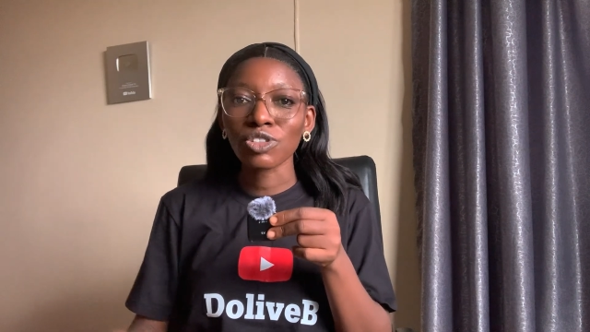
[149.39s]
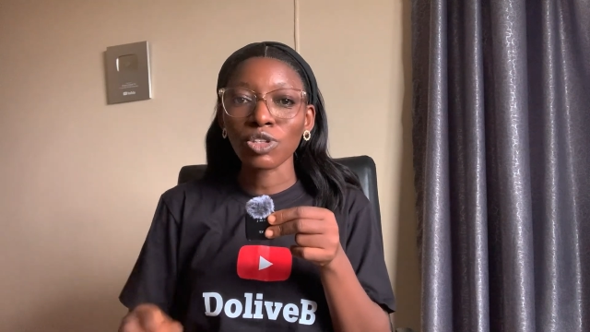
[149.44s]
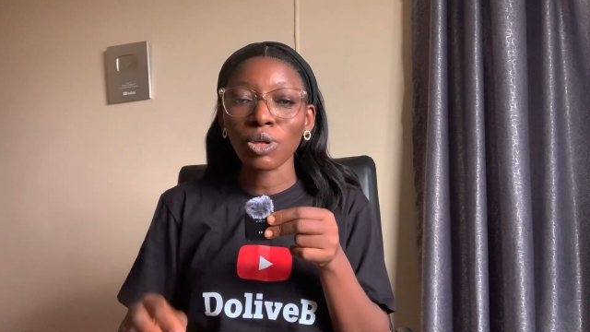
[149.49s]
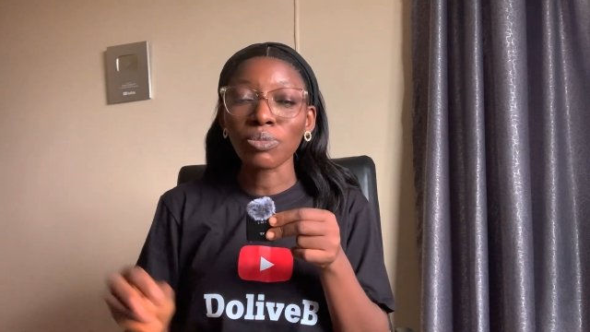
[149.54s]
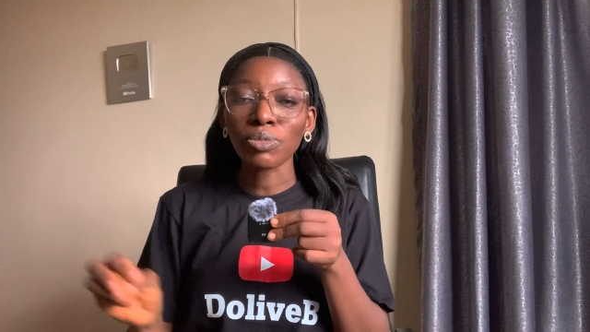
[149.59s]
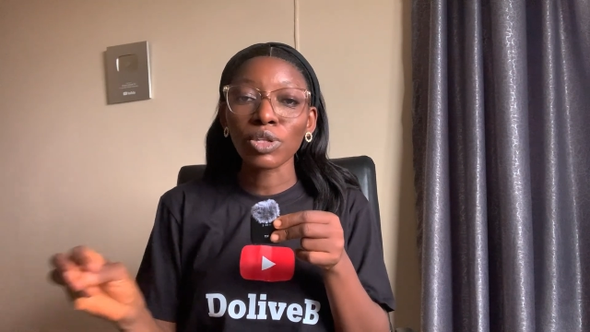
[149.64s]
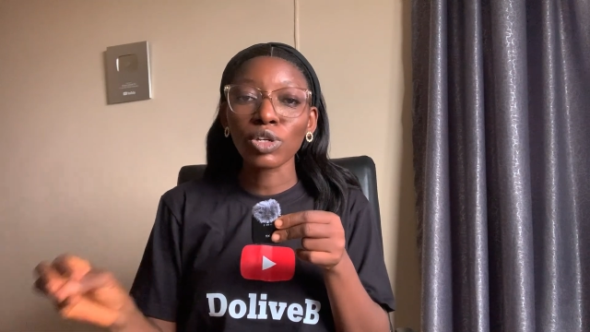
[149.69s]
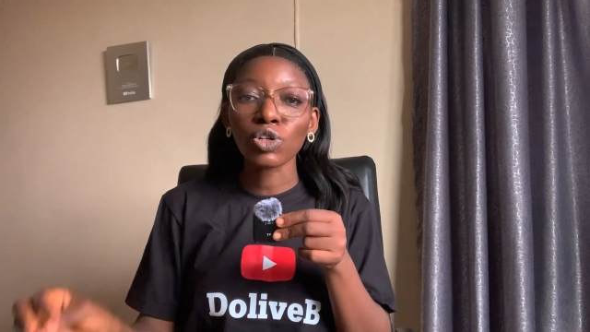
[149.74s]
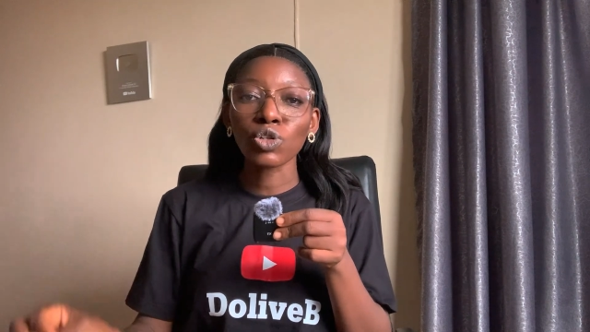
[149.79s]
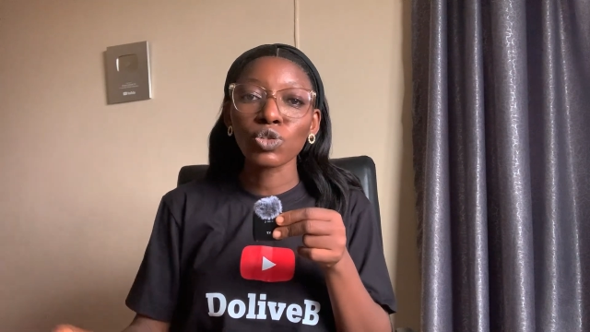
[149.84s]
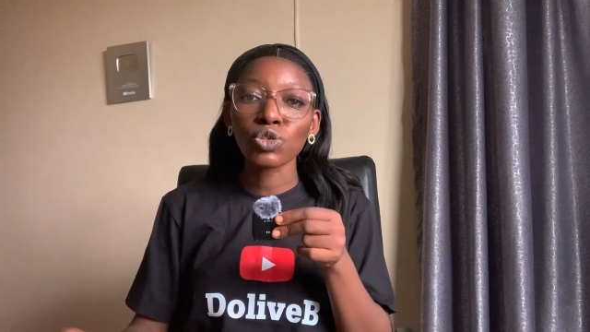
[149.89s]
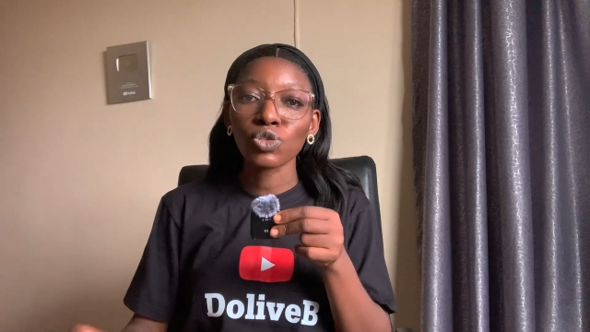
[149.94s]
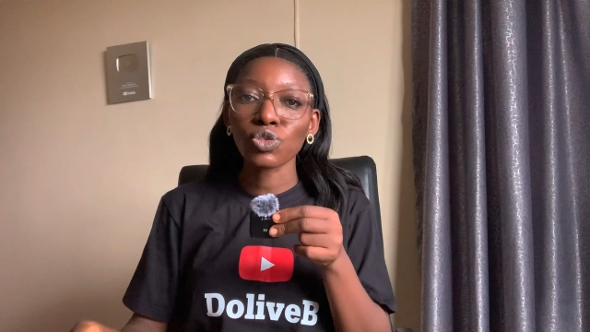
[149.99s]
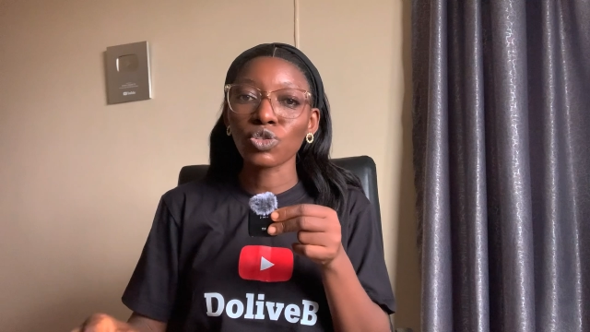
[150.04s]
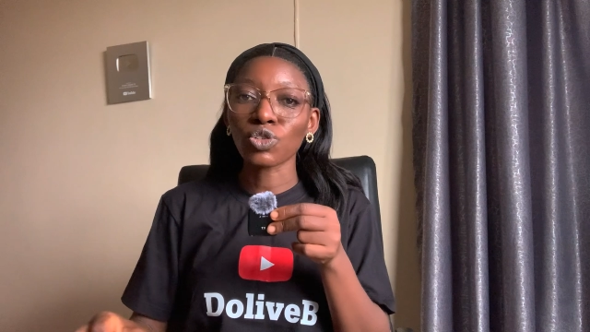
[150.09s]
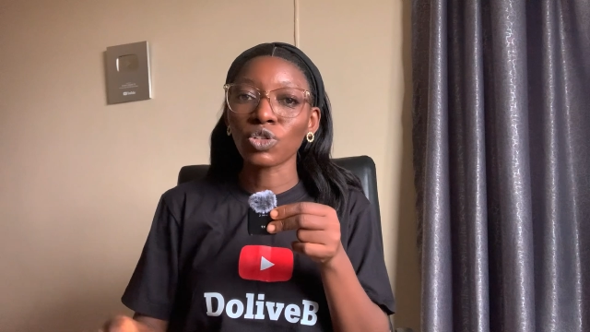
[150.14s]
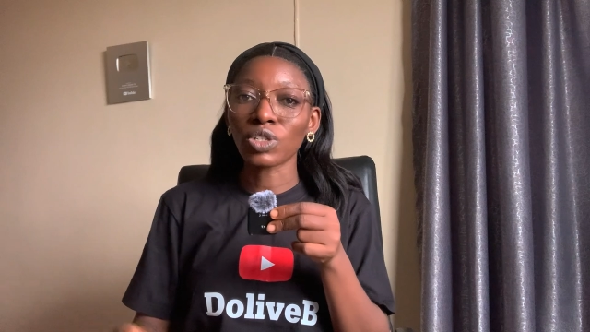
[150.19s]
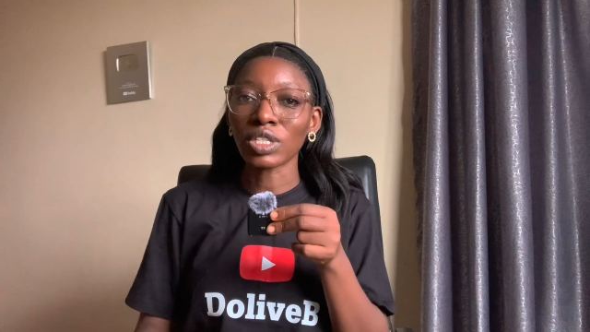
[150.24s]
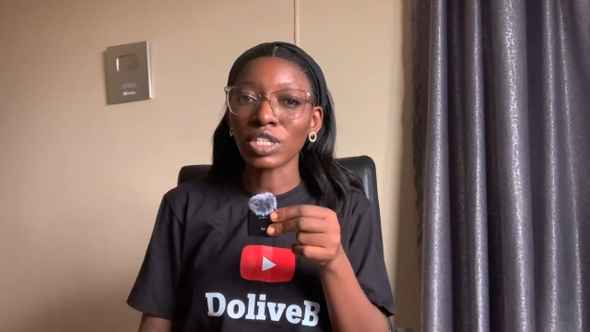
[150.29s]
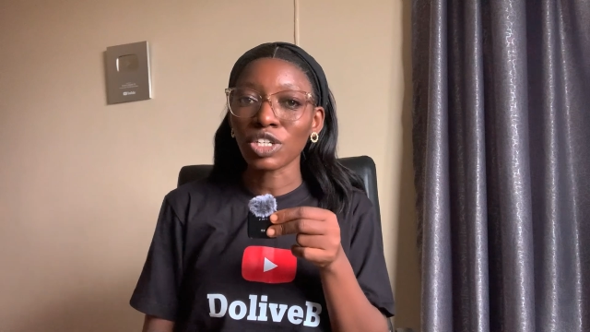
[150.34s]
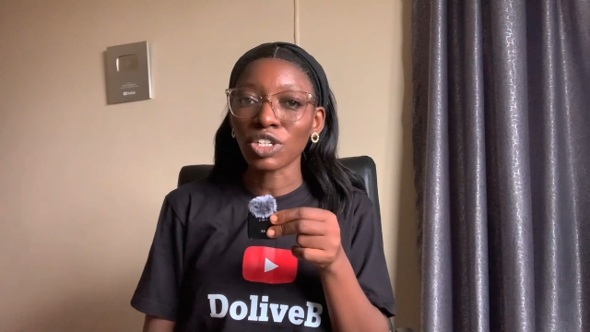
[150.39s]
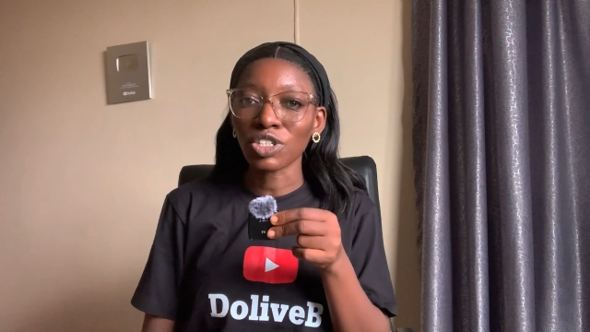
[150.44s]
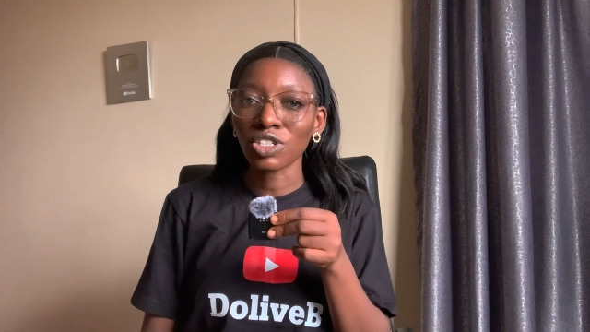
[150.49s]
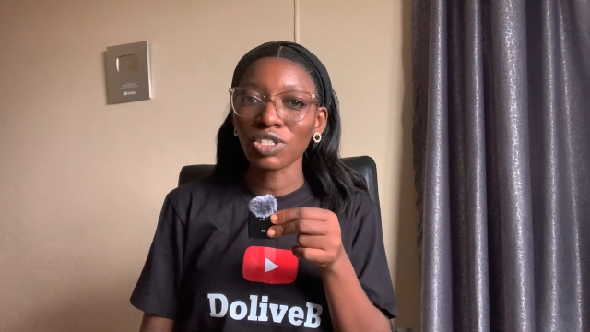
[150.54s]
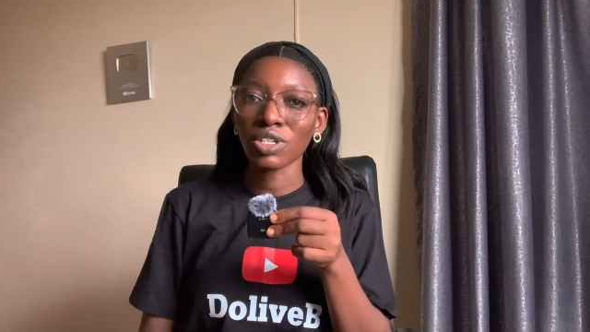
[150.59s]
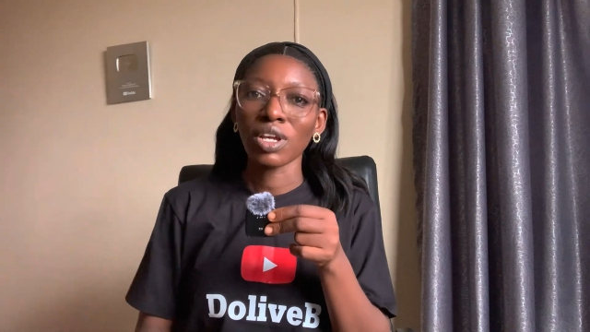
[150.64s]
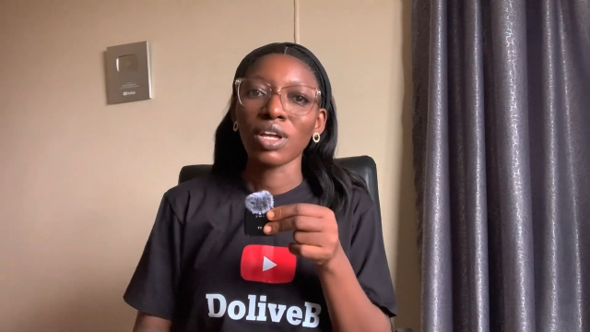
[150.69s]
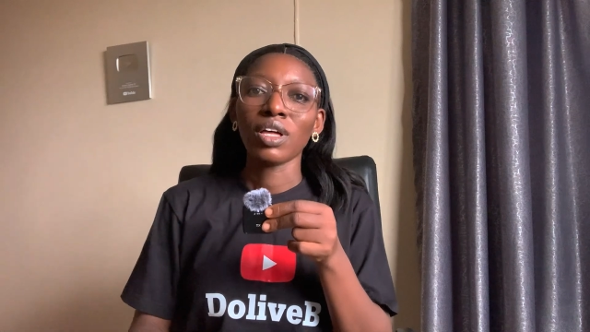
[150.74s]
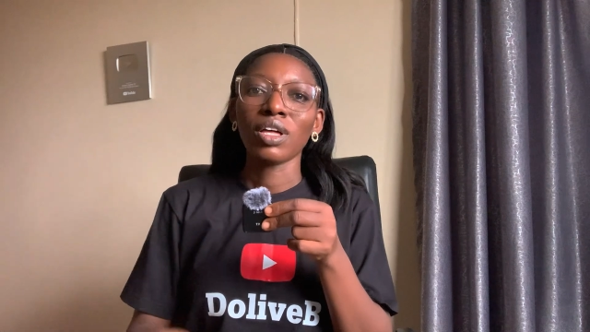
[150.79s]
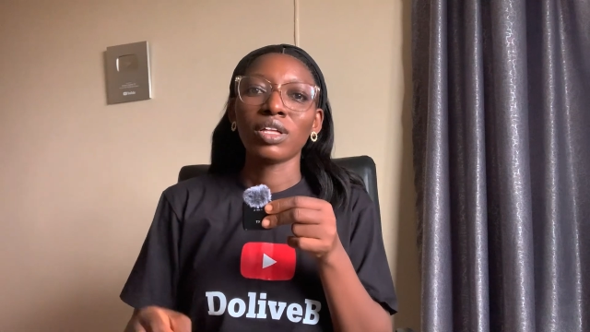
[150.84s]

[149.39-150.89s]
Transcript: something close to your niche